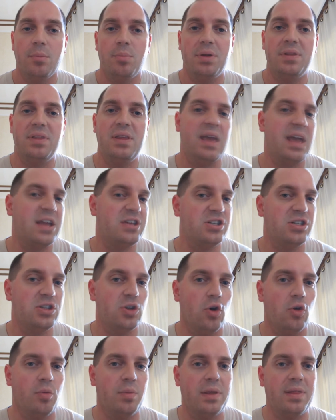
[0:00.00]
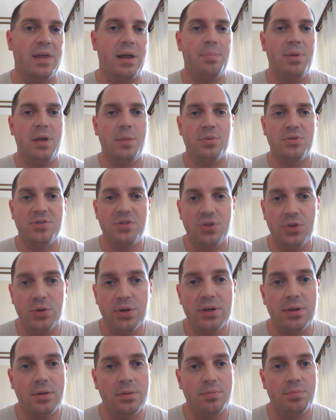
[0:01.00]
but the agent told me that people do
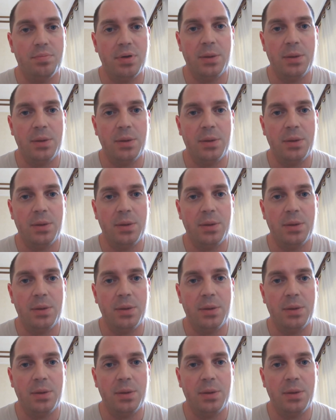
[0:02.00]
it.